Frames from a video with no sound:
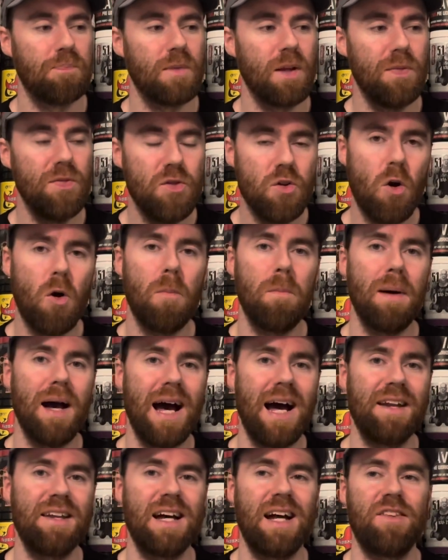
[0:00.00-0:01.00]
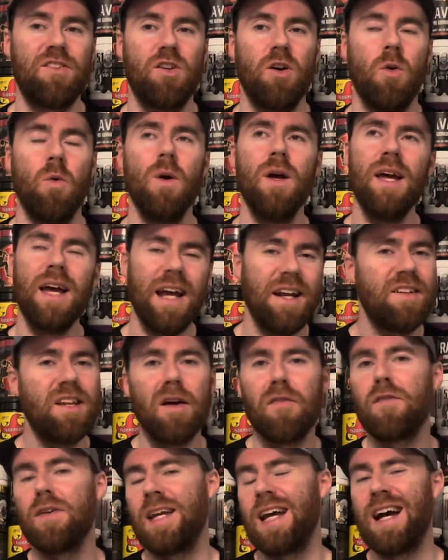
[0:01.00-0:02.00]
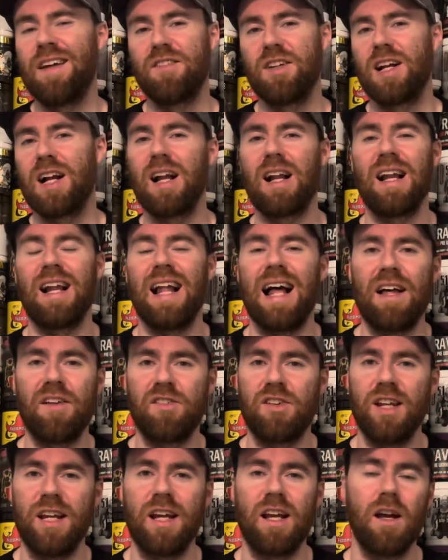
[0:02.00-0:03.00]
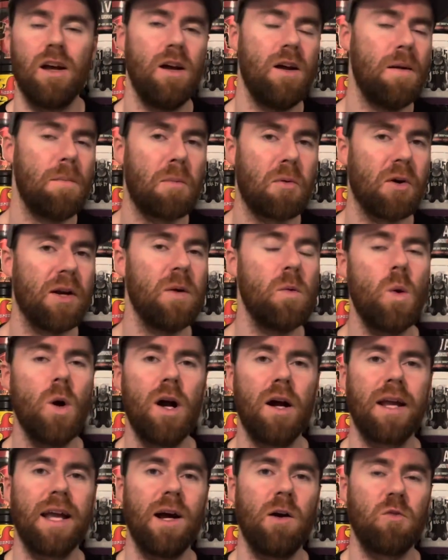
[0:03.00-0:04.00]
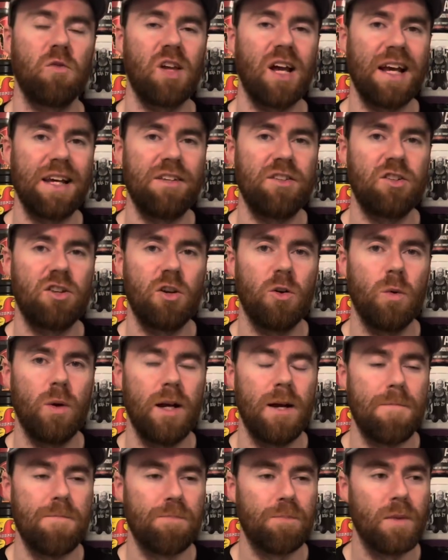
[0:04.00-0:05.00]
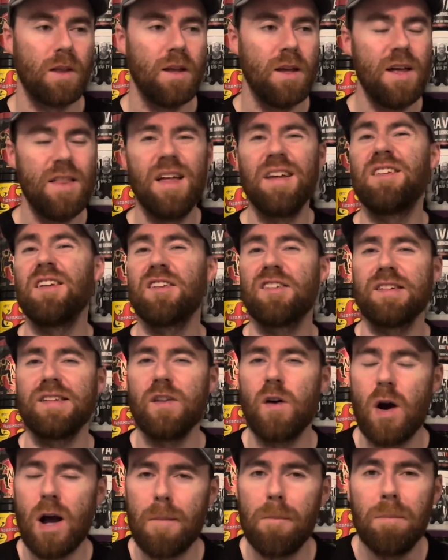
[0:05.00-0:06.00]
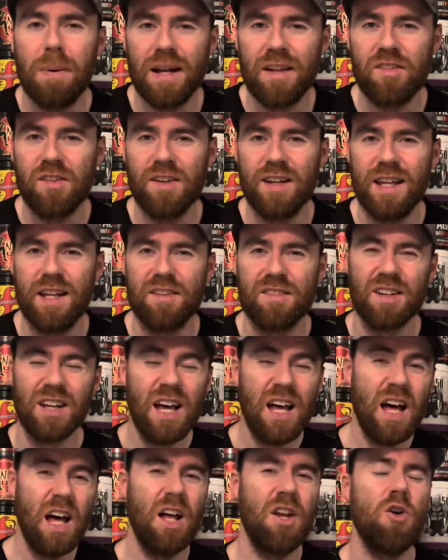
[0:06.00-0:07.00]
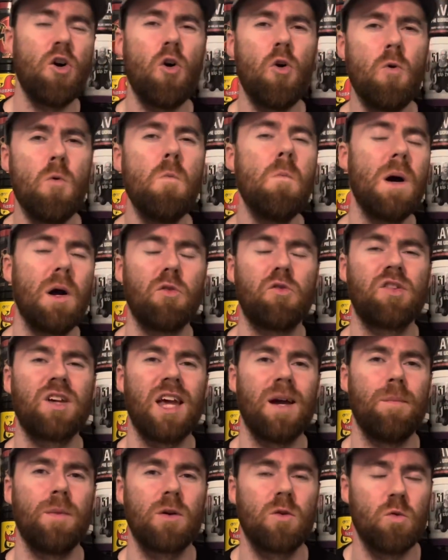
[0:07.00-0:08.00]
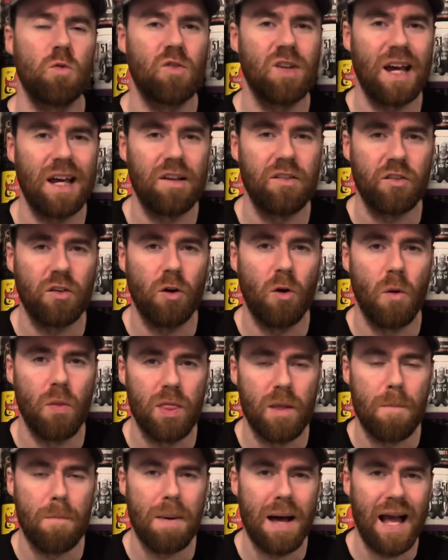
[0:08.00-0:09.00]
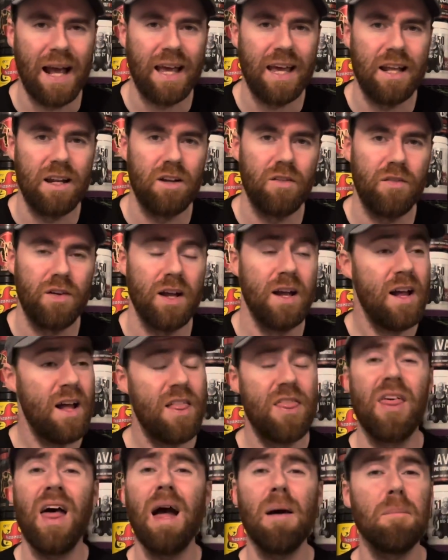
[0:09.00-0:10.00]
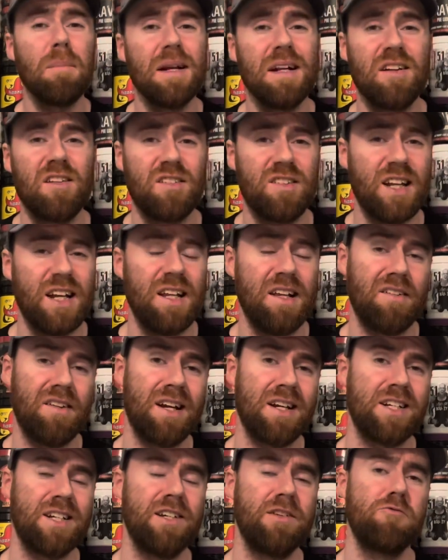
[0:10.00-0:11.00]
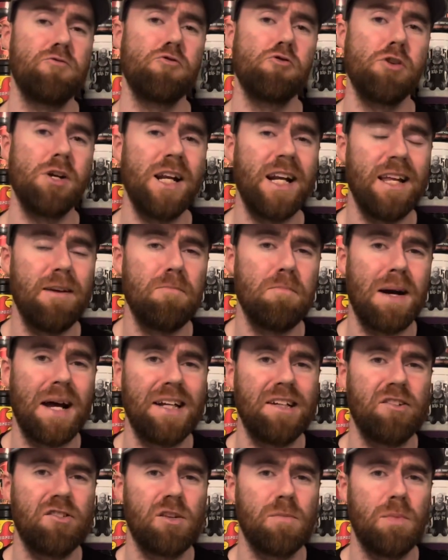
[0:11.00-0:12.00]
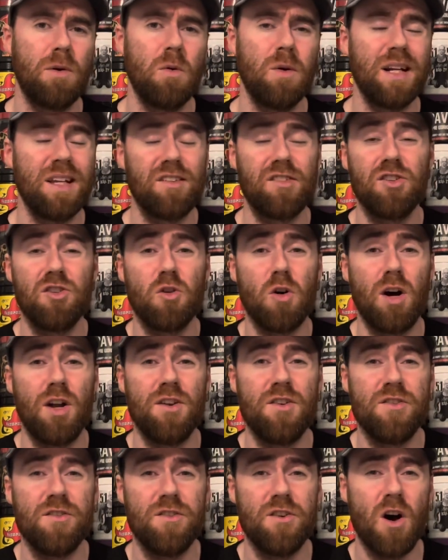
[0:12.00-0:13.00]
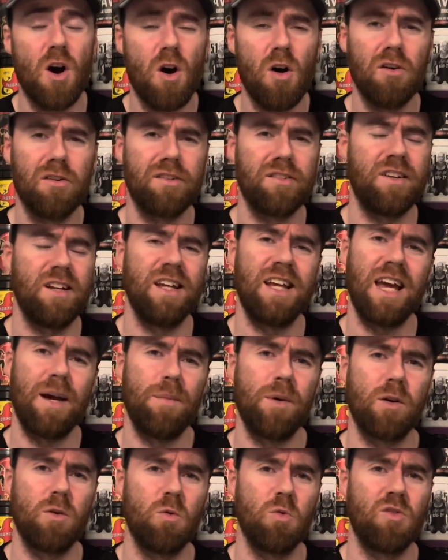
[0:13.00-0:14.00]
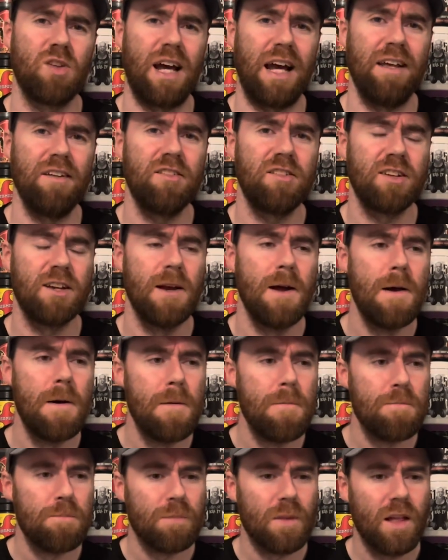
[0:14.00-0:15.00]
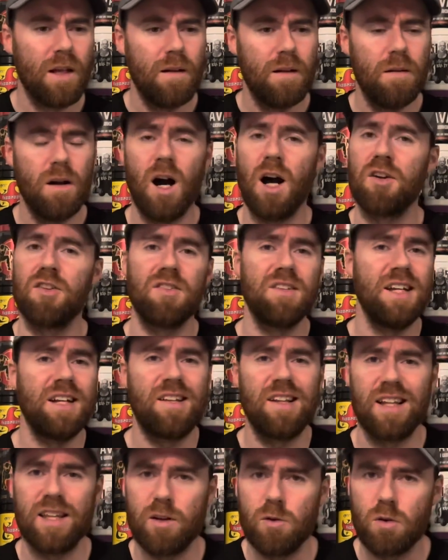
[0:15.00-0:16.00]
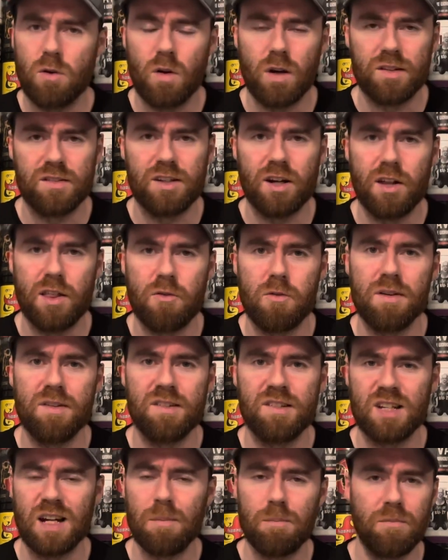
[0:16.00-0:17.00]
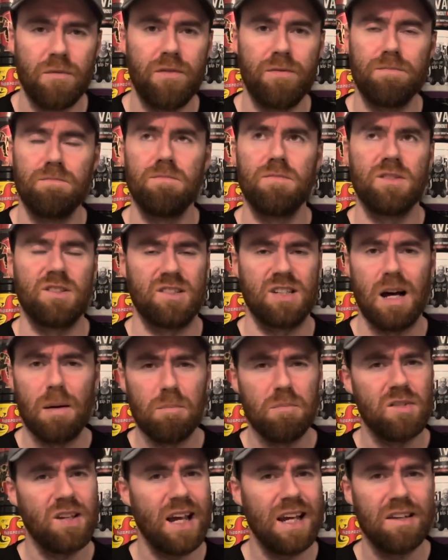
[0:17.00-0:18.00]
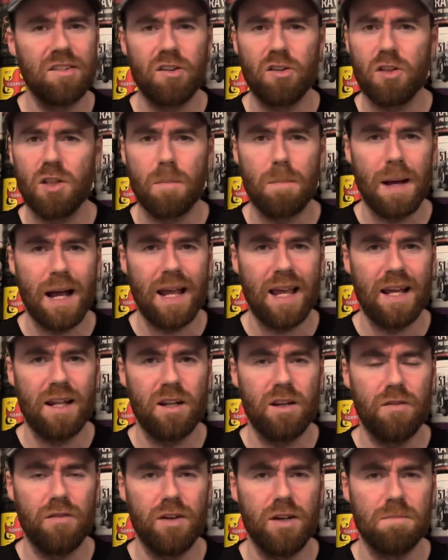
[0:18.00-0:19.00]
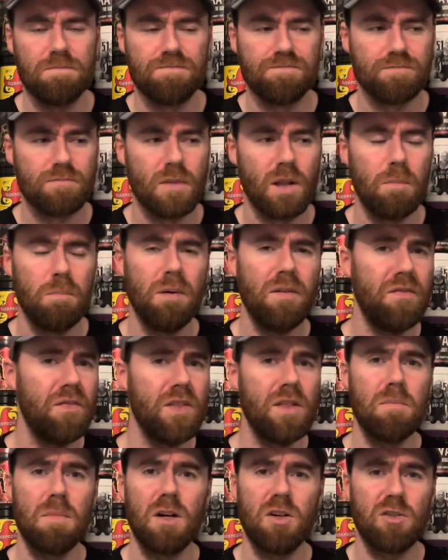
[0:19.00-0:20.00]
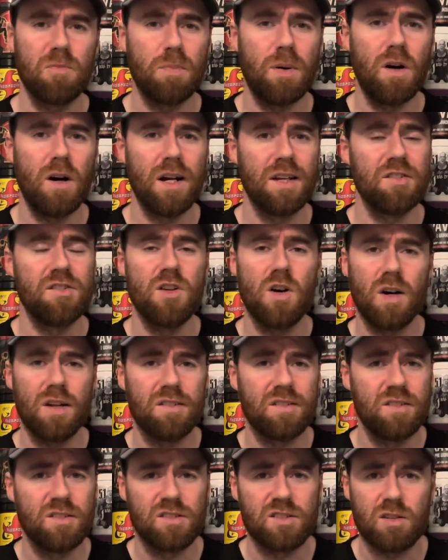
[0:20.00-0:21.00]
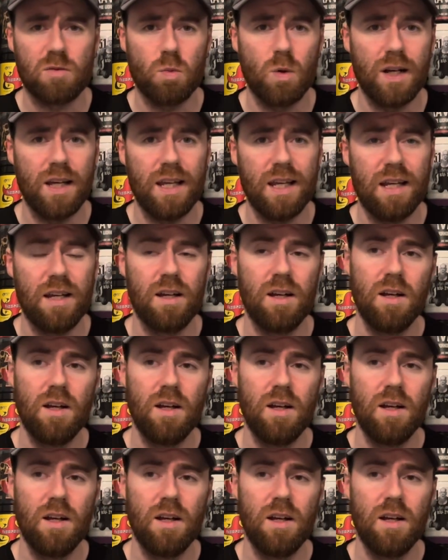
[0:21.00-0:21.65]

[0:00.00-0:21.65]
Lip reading: Not bad at all. It definitely has a classic pre-workout taste to it. There's a slight bitterness, an almost chemical taste on the back end of it. That being said, it's actually really manageable and it's not a nasty chemical taste. I just need to let you guys know there is some taste on the back end of it. But for the most part, it's nice and sweet.